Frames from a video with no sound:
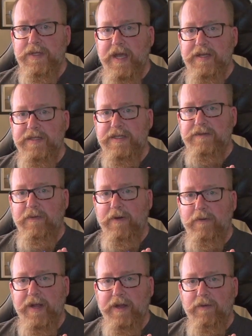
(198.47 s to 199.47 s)
cases
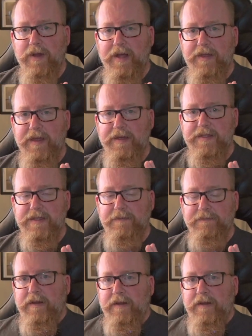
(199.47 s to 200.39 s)
for a radio like this.